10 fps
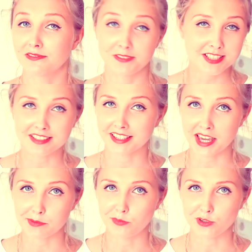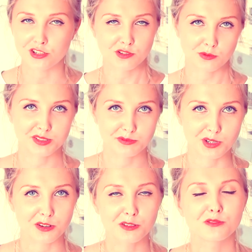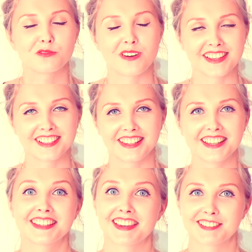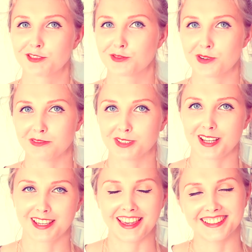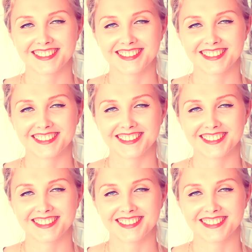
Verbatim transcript: visit Cambridge when we all finally can travel again.